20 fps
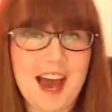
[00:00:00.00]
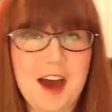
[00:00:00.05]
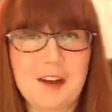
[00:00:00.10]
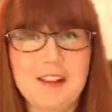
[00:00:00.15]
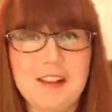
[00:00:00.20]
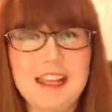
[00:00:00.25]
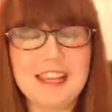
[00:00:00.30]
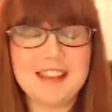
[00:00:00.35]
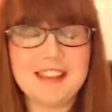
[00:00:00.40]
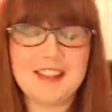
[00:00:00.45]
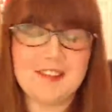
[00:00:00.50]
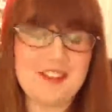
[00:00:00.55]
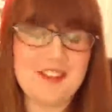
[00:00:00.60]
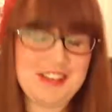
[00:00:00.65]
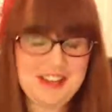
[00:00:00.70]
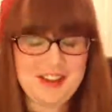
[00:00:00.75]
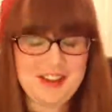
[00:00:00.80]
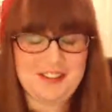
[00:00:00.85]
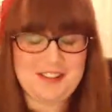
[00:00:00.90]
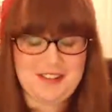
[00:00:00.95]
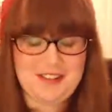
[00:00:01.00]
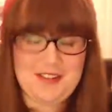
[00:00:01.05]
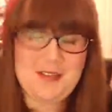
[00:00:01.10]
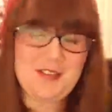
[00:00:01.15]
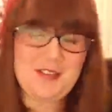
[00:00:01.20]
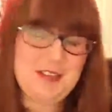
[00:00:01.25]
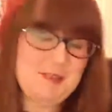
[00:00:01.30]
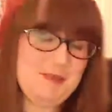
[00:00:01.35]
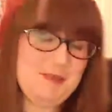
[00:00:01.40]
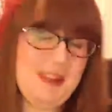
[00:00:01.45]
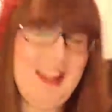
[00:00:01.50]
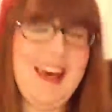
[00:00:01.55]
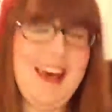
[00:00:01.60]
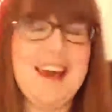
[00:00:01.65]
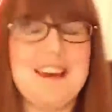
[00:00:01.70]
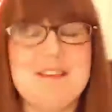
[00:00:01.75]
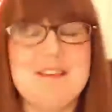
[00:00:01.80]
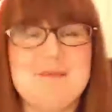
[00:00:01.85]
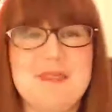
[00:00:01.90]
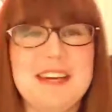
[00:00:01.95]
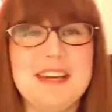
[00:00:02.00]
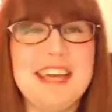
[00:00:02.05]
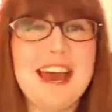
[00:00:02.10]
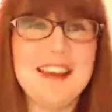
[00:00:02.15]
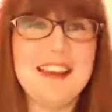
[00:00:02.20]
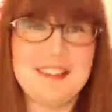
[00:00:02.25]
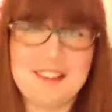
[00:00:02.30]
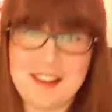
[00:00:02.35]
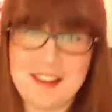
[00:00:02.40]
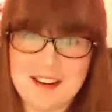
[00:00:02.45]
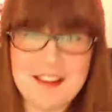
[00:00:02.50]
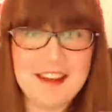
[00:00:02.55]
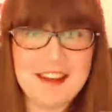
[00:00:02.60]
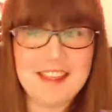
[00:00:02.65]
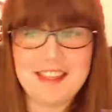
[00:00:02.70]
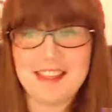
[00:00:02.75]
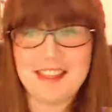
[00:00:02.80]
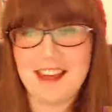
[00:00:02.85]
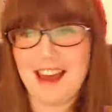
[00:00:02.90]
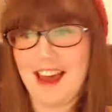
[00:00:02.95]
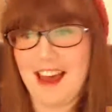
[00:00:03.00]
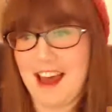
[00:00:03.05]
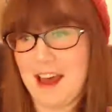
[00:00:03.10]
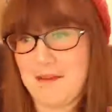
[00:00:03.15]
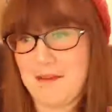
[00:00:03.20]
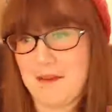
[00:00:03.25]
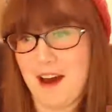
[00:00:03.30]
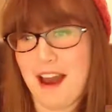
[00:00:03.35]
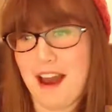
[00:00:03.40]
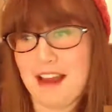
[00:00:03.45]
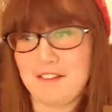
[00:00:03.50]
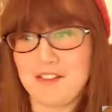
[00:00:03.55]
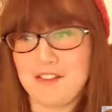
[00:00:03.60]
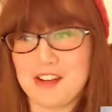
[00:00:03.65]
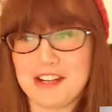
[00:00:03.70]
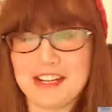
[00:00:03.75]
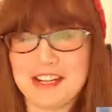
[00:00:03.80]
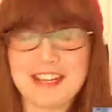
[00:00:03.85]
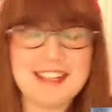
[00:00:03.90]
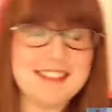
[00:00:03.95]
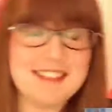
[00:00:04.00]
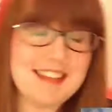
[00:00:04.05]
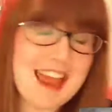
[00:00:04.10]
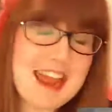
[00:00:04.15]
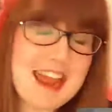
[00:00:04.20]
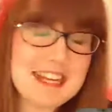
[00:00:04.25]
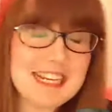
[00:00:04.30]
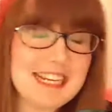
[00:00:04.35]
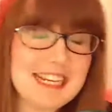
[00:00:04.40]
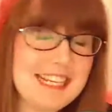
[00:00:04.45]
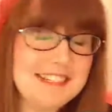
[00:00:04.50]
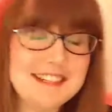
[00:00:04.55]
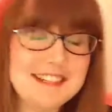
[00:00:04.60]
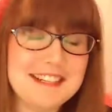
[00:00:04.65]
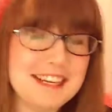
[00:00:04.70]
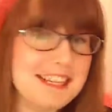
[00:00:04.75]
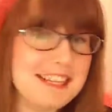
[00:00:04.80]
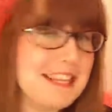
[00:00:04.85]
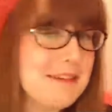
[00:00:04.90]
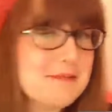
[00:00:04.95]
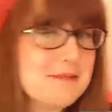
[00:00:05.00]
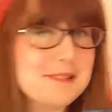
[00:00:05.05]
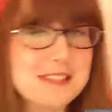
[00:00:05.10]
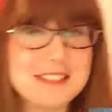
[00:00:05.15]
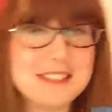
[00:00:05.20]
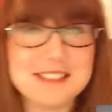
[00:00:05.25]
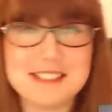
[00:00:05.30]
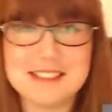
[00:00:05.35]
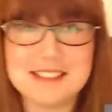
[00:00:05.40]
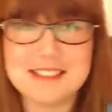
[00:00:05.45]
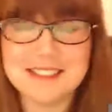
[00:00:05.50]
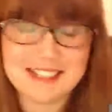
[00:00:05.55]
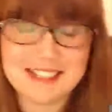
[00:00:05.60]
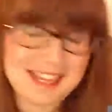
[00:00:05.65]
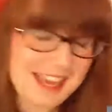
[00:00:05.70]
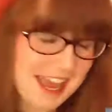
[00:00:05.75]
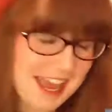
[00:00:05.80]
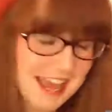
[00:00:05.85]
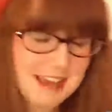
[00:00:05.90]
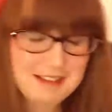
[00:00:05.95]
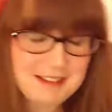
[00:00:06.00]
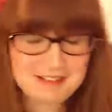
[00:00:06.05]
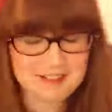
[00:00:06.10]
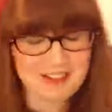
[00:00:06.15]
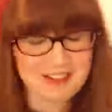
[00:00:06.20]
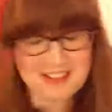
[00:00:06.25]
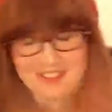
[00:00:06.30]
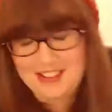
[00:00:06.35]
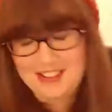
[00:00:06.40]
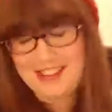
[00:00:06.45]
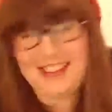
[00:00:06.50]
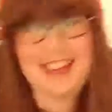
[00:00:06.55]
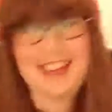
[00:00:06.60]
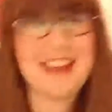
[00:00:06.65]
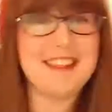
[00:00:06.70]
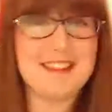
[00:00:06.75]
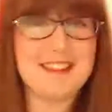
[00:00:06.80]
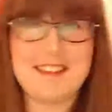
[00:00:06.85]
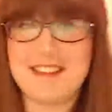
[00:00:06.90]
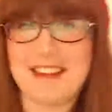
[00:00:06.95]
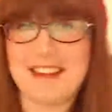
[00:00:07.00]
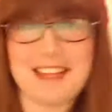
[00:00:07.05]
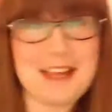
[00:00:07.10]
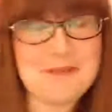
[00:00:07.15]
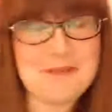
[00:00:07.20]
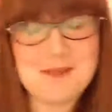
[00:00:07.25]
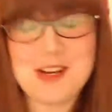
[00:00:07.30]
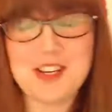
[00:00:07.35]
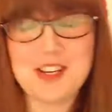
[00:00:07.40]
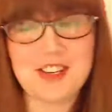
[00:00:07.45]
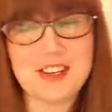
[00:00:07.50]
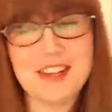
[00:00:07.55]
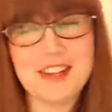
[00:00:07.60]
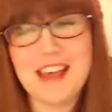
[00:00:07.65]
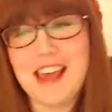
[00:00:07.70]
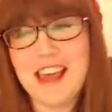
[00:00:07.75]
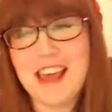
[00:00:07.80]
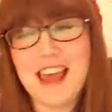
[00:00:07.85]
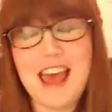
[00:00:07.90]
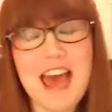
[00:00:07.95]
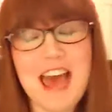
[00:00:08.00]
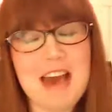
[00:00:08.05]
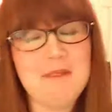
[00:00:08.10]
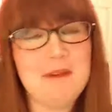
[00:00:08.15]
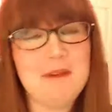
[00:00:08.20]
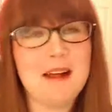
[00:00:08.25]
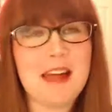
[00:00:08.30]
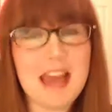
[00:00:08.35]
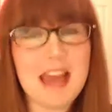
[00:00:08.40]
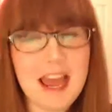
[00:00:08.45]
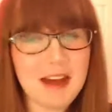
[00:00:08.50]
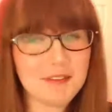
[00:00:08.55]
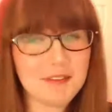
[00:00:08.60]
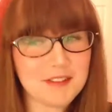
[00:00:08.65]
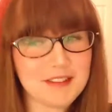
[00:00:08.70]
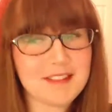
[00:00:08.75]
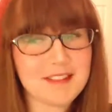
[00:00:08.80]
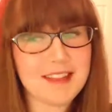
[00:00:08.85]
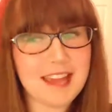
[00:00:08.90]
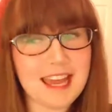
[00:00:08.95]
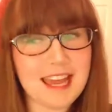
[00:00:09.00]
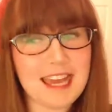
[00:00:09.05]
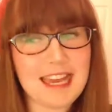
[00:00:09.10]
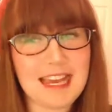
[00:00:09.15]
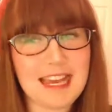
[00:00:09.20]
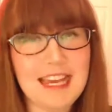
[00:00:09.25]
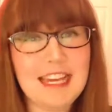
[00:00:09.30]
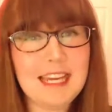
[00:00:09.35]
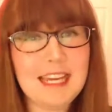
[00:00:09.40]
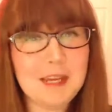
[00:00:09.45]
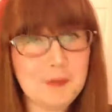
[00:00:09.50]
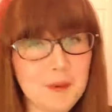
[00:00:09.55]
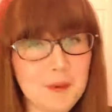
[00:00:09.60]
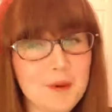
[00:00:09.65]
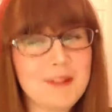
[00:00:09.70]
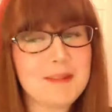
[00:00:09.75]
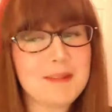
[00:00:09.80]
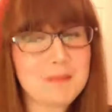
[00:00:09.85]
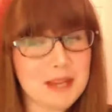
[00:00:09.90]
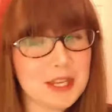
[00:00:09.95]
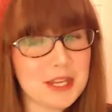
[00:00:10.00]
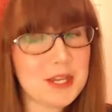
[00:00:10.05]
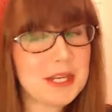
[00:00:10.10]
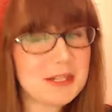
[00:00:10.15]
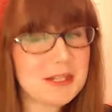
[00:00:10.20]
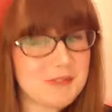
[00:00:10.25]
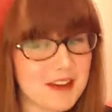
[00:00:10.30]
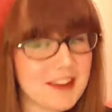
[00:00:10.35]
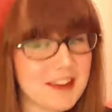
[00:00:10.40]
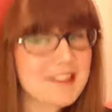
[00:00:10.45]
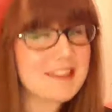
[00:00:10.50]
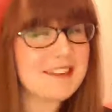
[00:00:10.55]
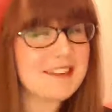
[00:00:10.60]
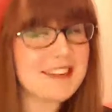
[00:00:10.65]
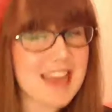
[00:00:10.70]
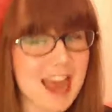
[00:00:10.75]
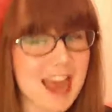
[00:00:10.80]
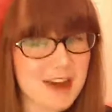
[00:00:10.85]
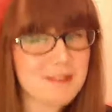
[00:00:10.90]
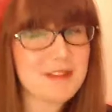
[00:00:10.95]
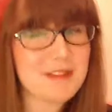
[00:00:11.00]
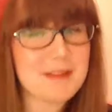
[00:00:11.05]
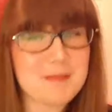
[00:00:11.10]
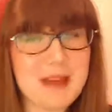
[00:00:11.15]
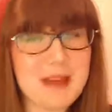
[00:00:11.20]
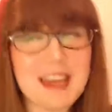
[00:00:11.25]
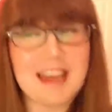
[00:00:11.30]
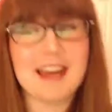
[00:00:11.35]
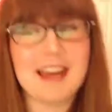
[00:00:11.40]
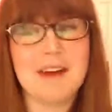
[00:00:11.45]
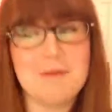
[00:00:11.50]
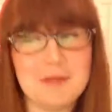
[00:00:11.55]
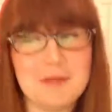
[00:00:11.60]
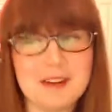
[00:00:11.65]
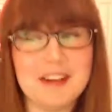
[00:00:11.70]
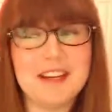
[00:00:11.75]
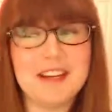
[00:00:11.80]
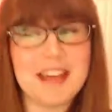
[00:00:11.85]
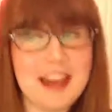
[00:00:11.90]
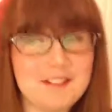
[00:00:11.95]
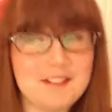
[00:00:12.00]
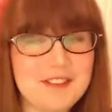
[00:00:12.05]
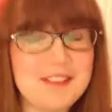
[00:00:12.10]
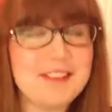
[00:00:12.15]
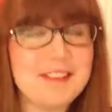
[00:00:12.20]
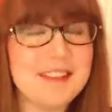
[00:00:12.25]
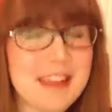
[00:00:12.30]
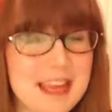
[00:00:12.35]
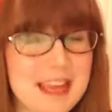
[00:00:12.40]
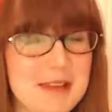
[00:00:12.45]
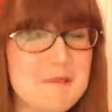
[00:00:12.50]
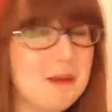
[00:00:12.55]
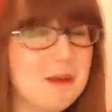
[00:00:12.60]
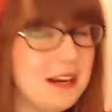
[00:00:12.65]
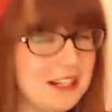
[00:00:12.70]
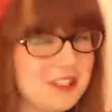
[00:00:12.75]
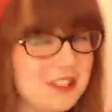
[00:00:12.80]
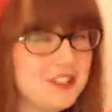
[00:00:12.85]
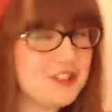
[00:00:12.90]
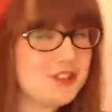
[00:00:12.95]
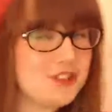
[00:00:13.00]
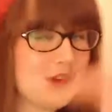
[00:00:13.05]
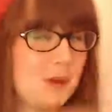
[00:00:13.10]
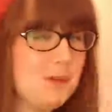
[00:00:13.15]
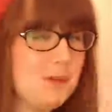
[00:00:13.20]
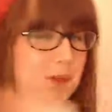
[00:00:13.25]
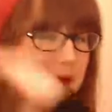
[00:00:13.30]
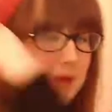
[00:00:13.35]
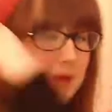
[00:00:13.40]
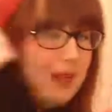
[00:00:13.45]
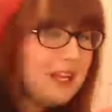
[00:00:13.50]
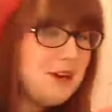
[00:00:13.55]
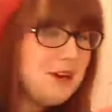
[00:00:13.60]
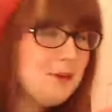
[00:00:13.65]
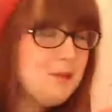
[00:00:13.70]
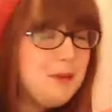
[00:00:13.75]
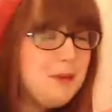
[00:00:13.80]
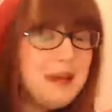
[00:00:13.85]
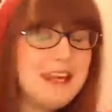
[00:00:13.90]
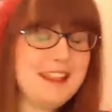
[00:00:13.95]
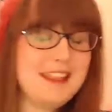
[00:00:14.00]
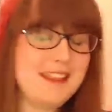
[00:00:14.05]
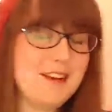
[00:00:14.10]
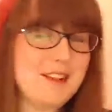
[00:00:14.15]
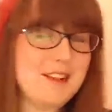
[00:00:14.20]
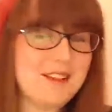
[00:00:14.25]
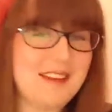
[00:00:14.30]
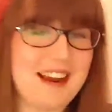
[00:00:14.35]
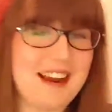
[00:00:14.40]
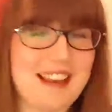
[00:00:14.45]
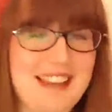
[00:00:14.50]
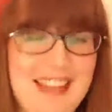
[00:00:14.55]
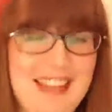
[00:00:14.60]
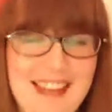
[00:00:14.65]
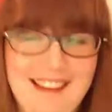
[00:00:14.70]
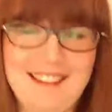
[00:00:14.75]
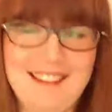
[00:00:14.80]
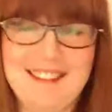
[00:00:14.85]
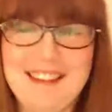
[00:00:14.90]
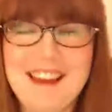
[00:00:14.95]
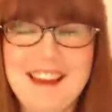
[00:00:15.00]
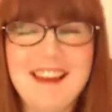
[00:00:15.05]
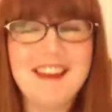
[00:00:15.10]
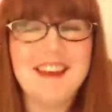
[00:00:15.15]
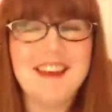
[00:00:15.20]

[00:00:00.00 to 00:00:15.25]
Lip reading: I'll link the video description below, but yeah, so I've technically done a collaboration. Yeah, he's pictured at the end, so it's a collaboration. And well, I have to say, he was my university housemate. I'm gonna have to say he might just trump you a little bit in those rankings.